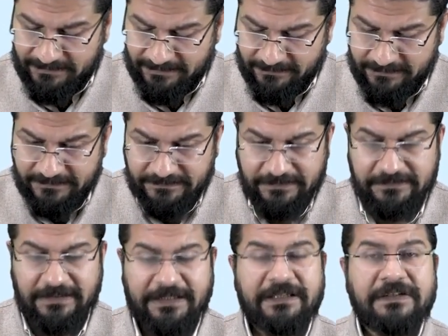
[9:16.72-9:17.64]
then this
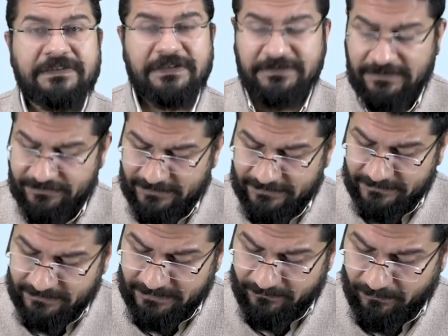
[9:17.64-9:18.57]
is, I can say,
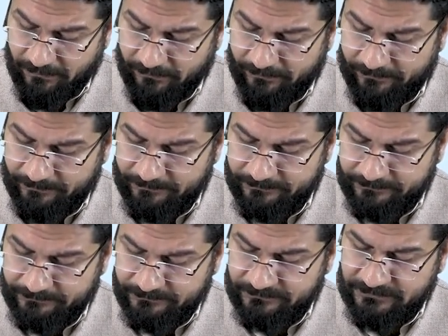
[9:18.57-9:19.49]
suggestive of
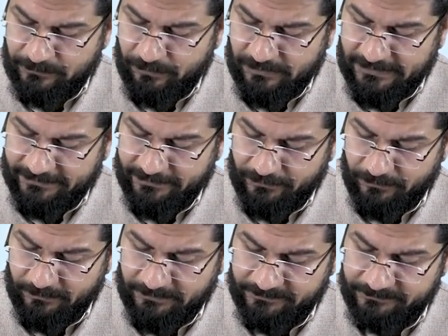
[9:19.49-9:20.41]

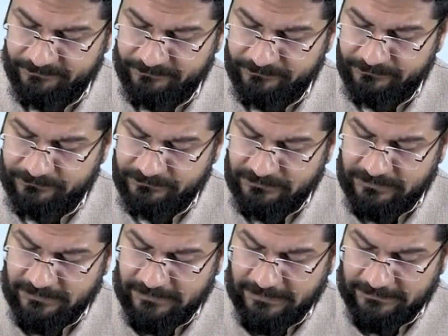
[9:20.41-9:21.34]
prolactinoma.
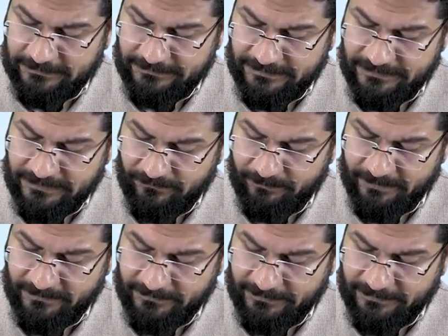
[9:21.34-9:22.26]
Suggestive
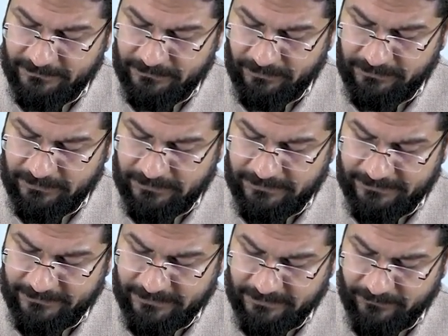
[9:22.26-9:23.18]
means it is not
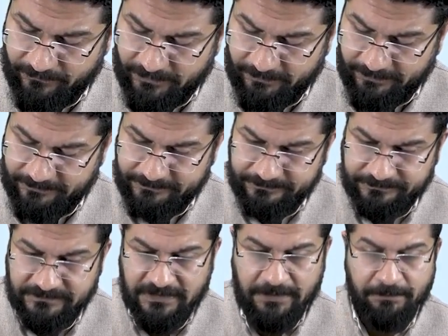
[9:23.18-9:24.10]
yet confirmed.
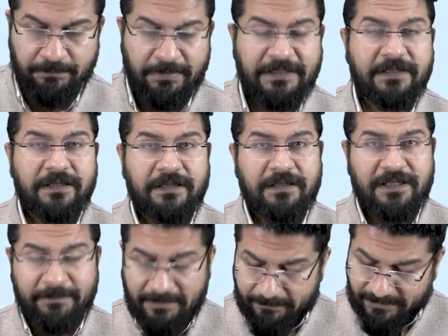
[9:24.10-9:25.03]
But
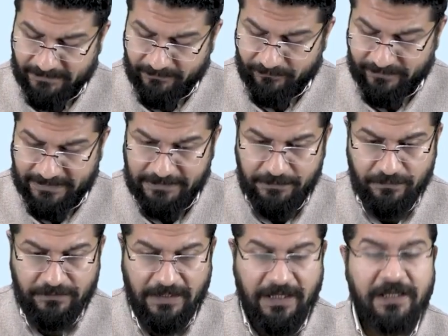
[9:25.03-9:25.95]
remember, if
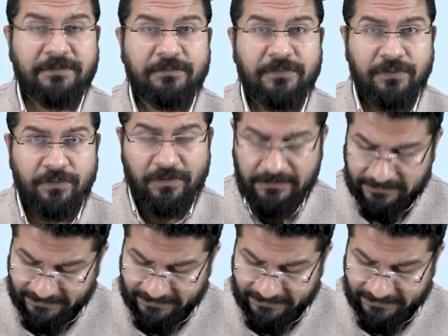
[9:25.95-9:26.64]
values are more